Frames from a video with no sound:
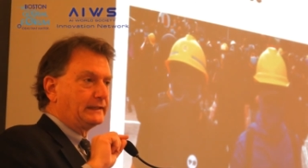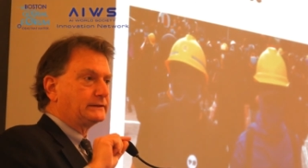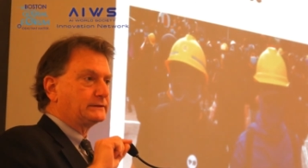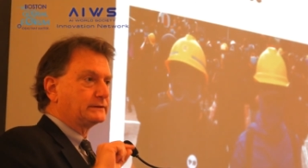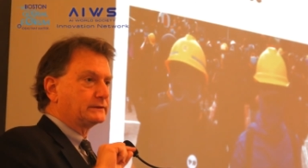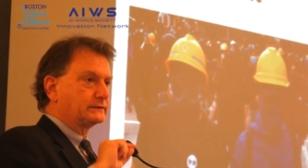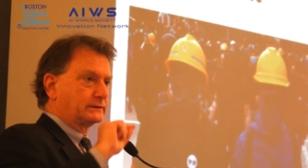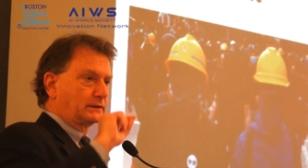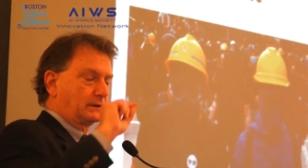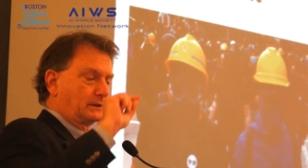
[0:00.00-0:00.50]

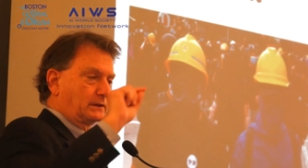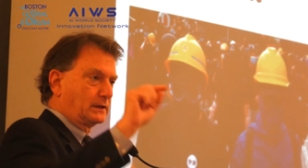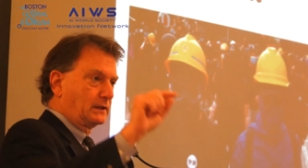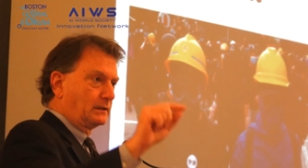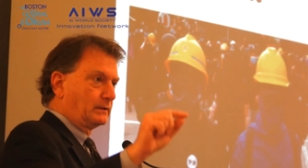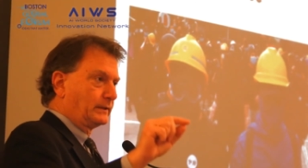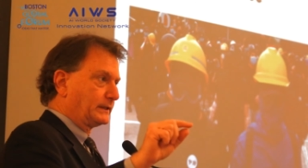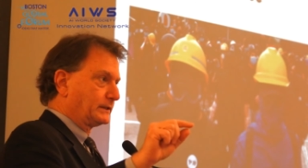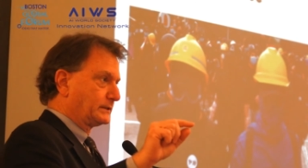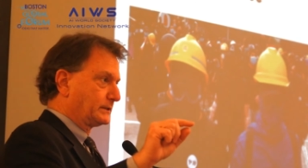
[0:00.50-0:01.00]
and
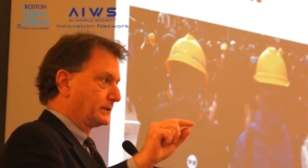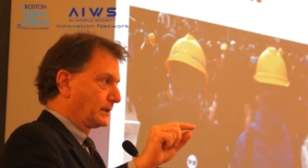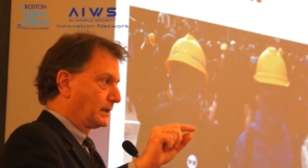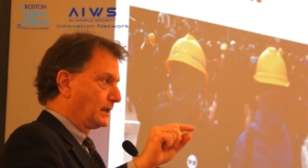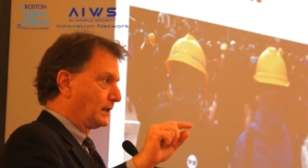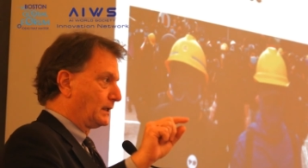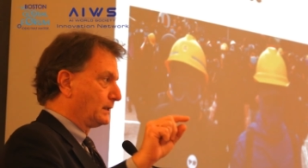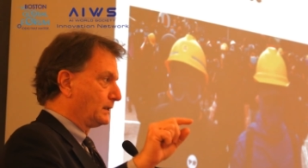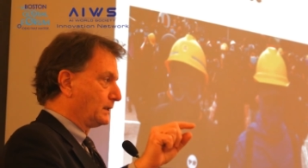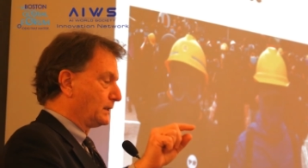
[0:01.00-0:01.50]
cases are
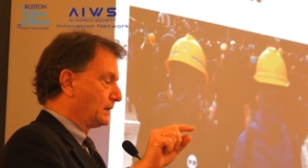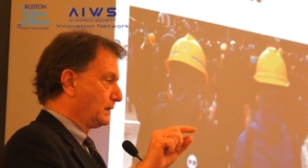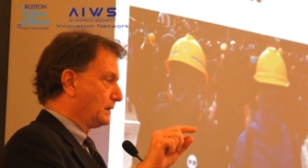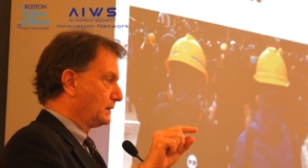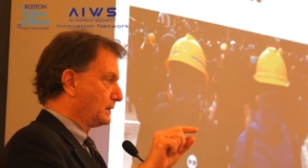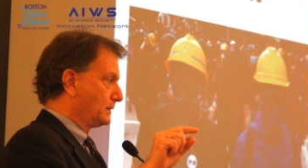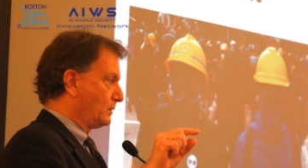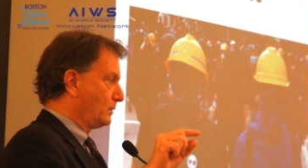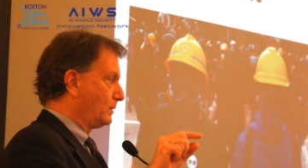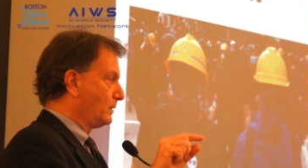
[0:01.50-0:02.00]
going to the
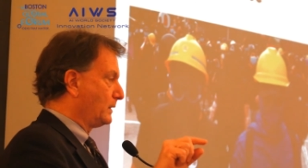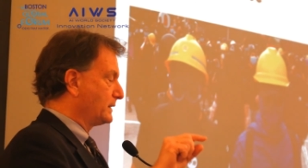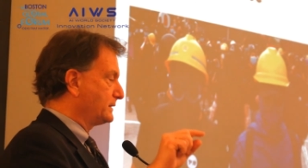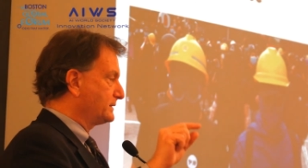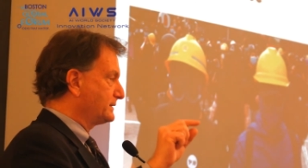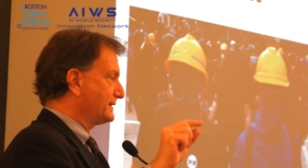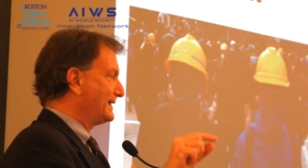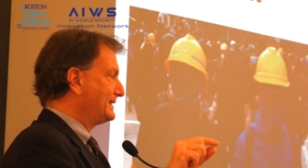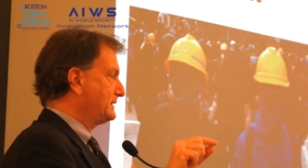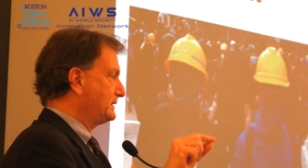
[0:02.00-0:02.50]
Hong
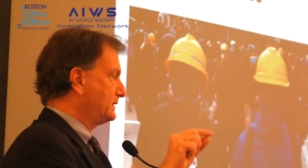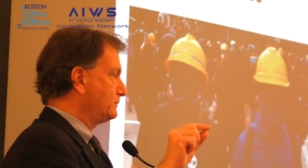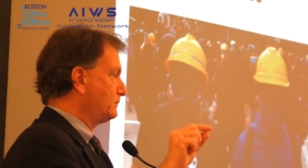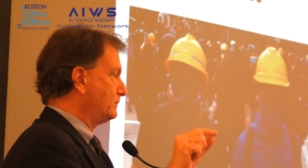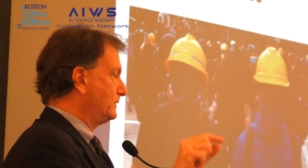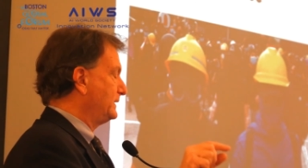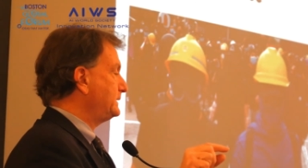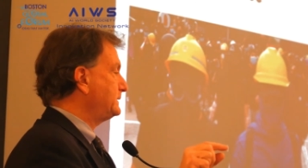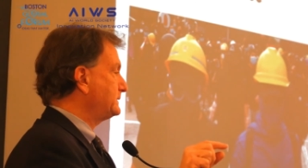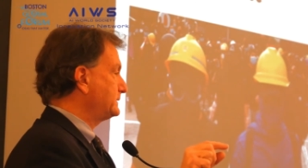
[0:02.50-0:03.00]
Kong court
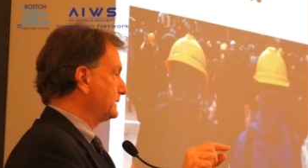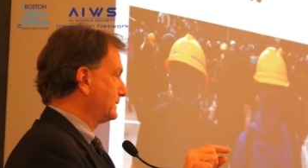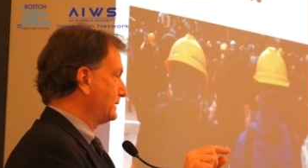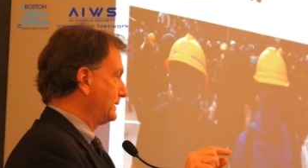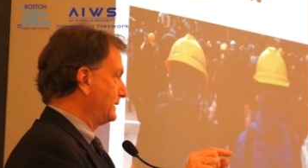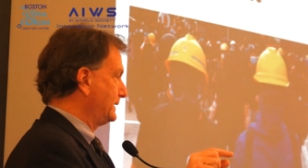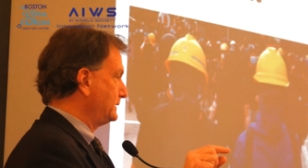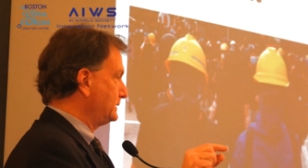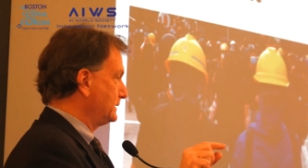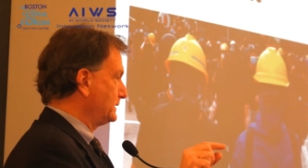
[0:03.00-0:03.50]
as they did
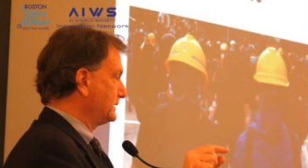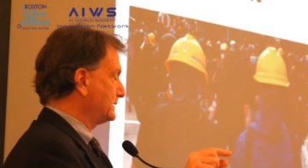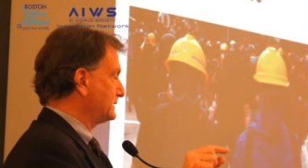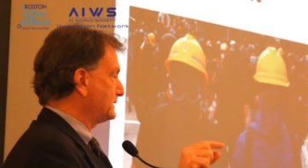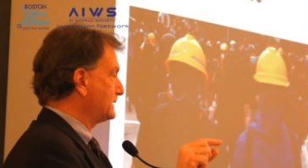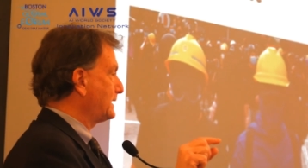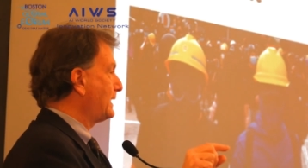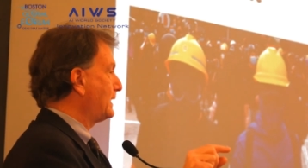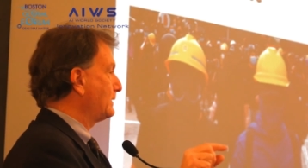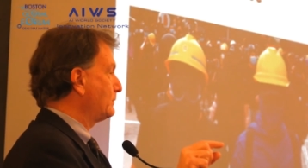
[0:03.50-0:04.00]

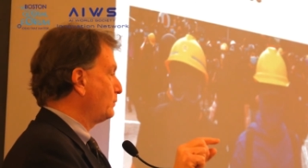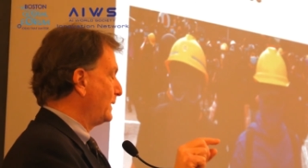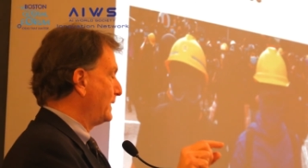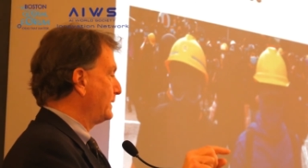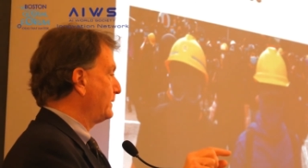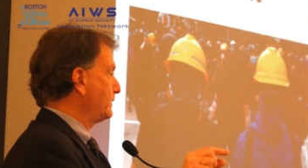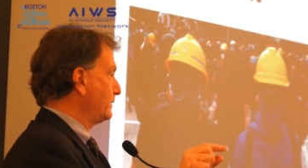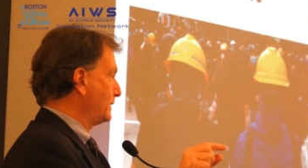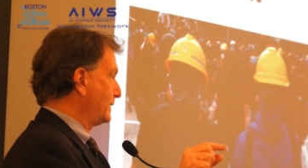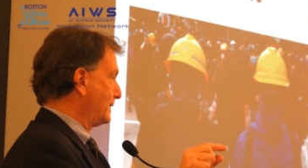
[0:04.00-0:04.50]
recently to
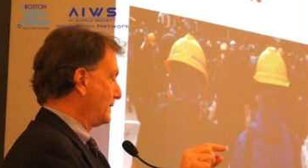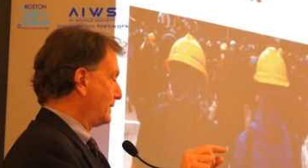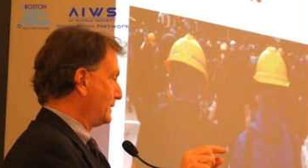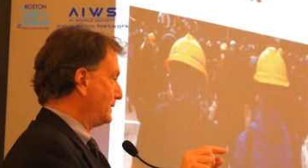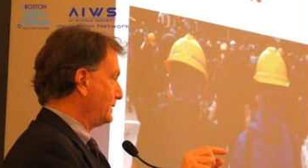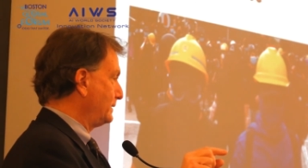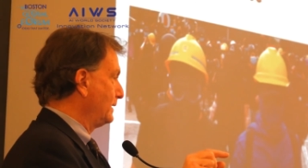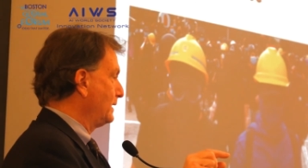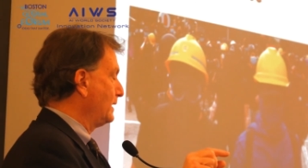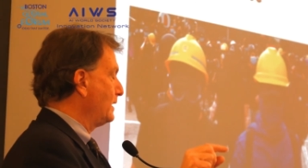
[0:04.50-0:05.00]
decide
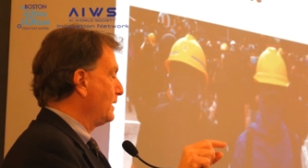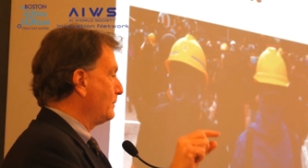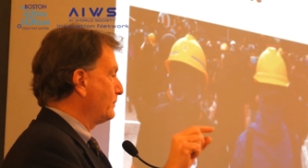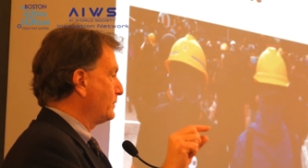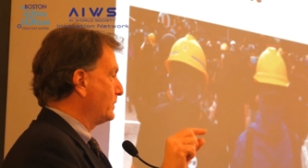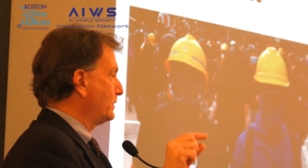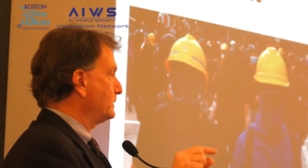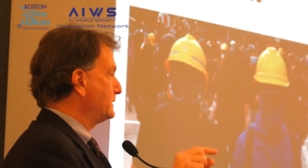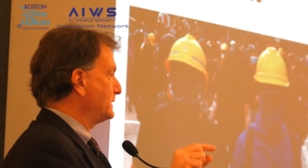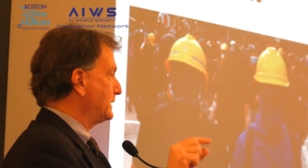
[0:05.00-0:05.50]
whether or
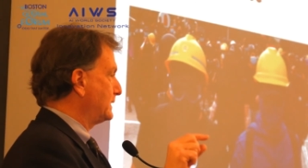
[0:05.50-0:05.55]
not